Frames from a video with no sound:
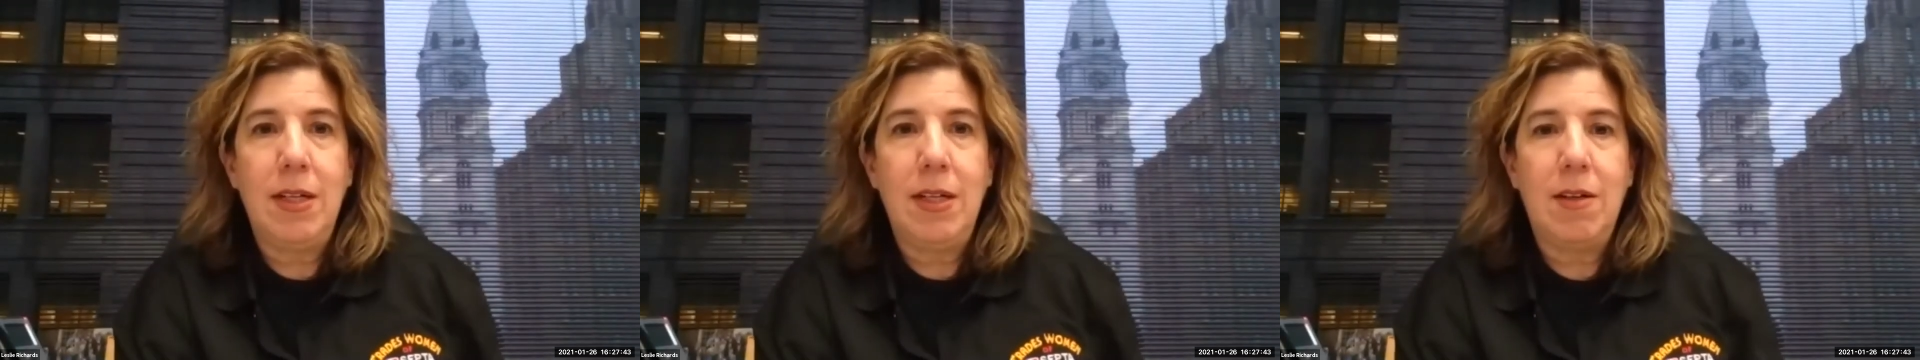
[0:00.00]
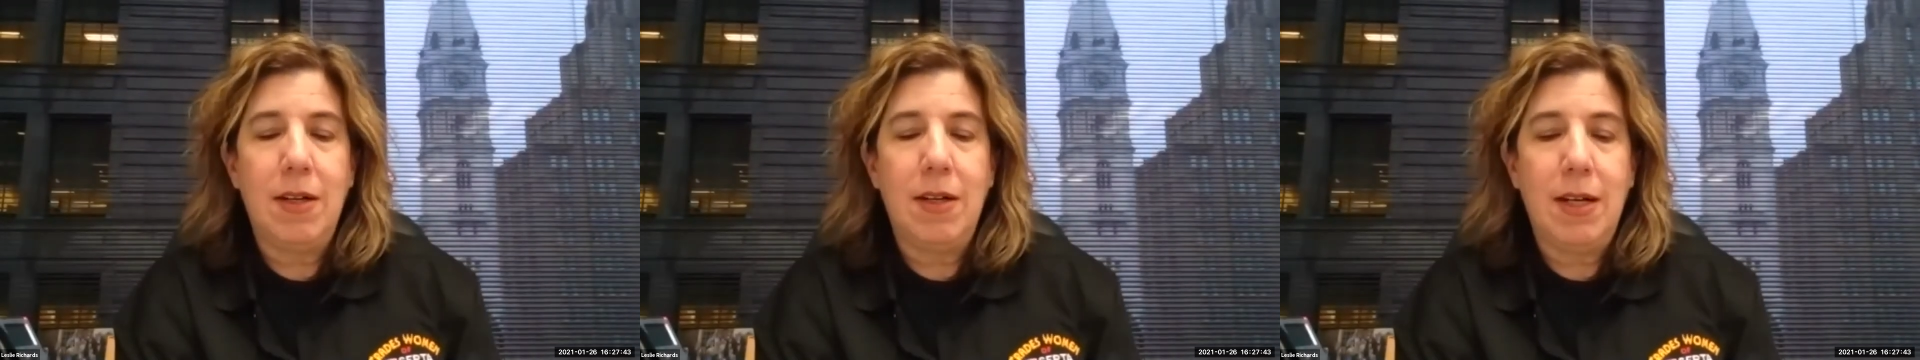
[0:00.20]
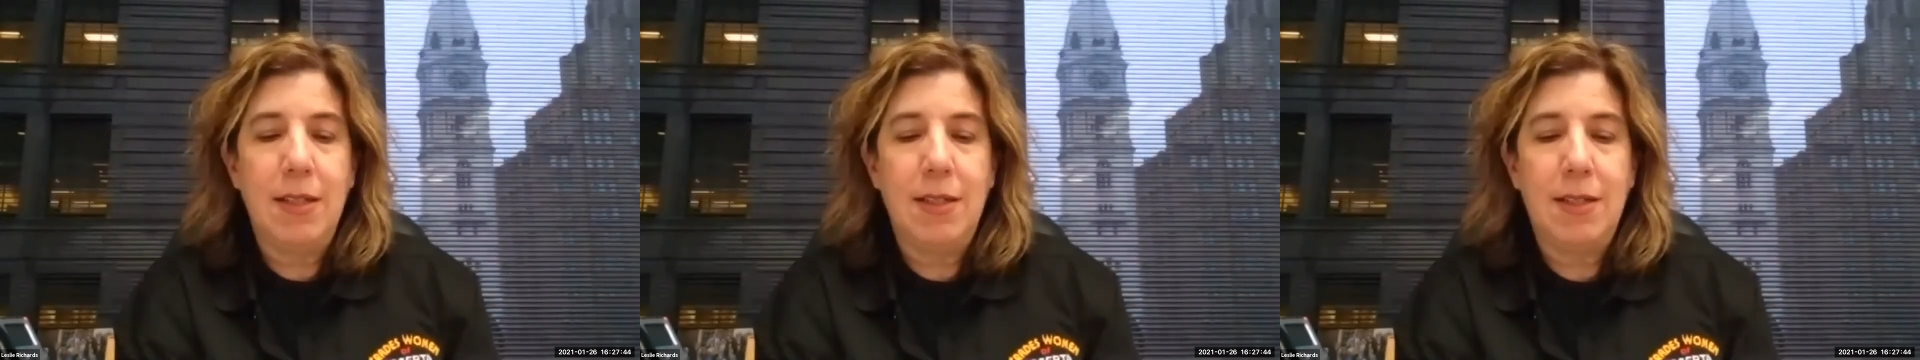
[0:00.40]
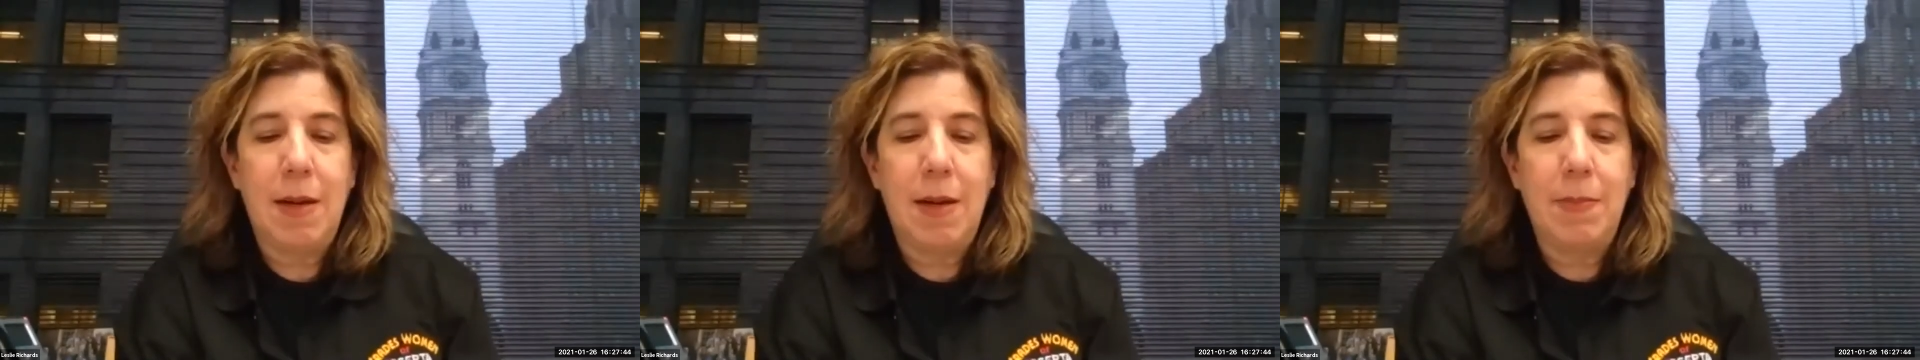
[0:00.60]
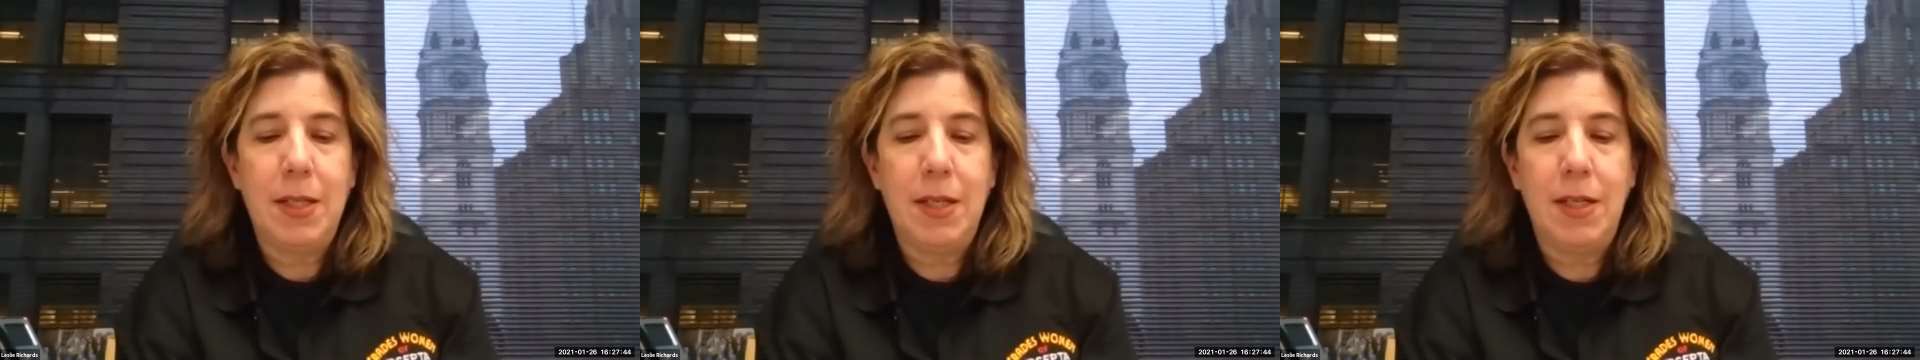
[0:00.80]
here at
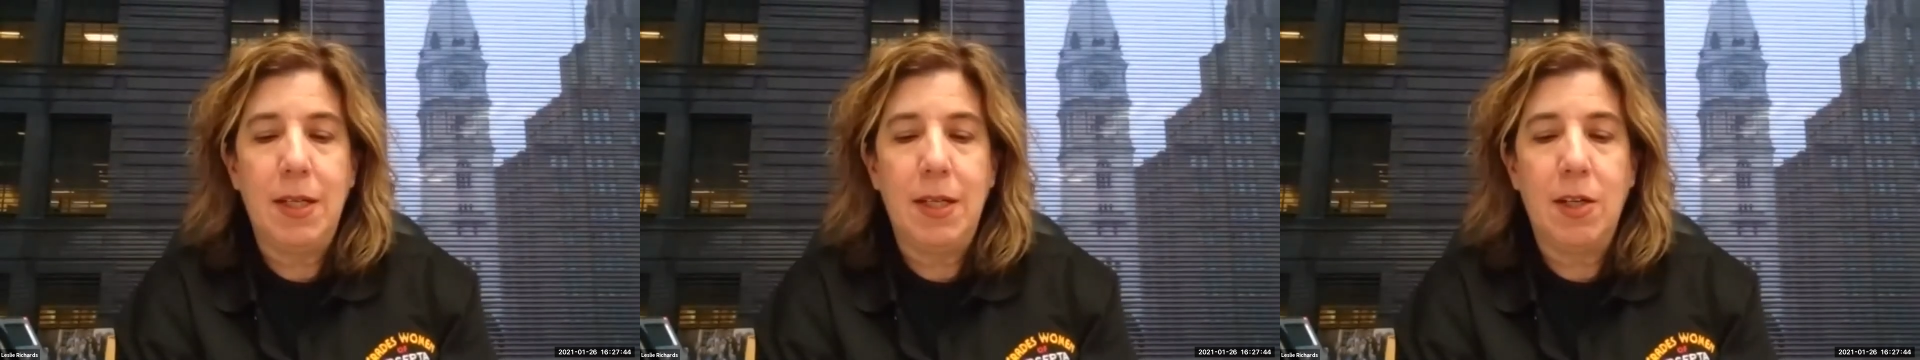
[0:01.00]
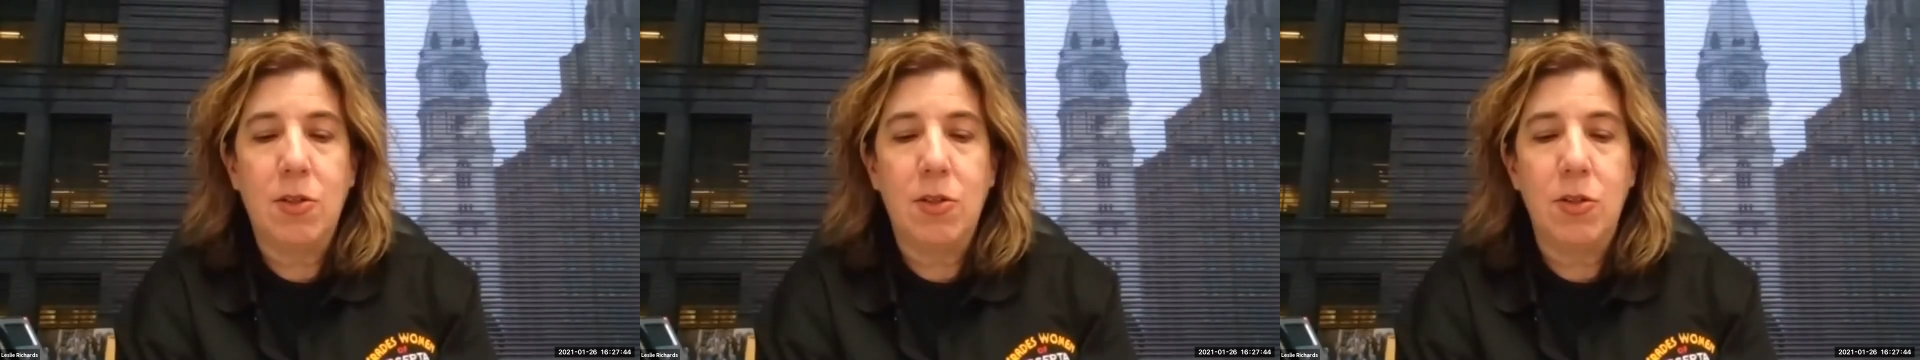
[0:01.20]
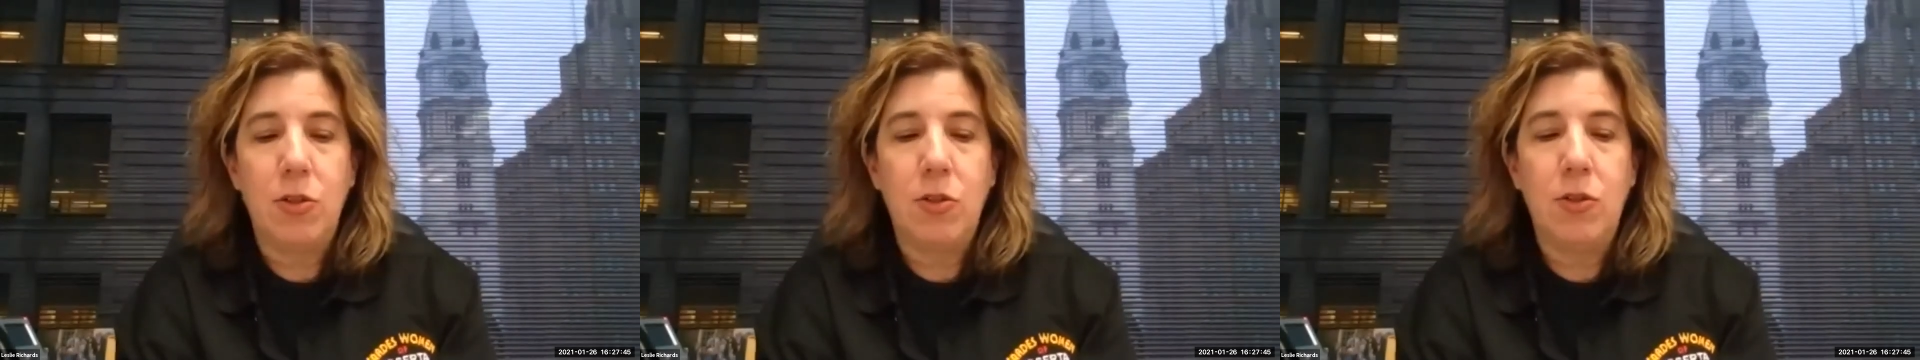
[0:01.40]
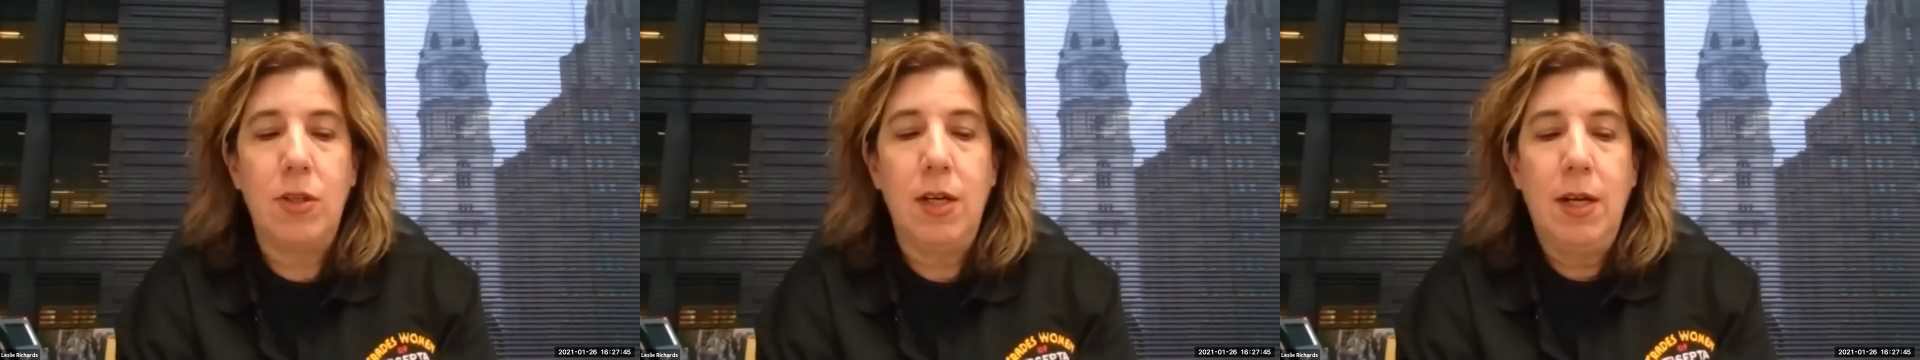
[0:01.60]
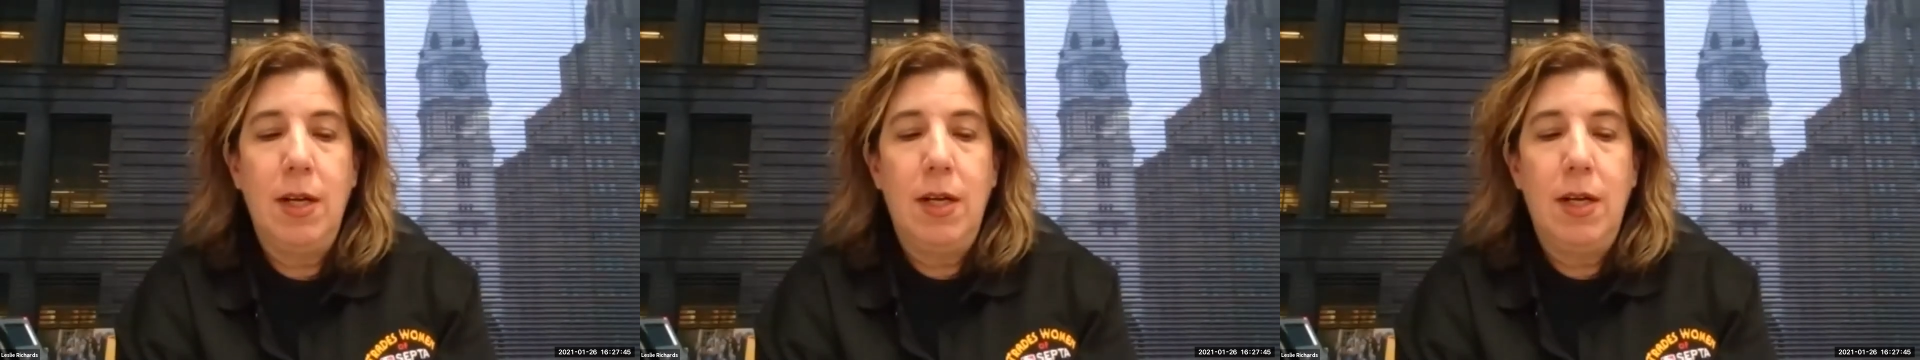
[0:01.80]
SEPTA include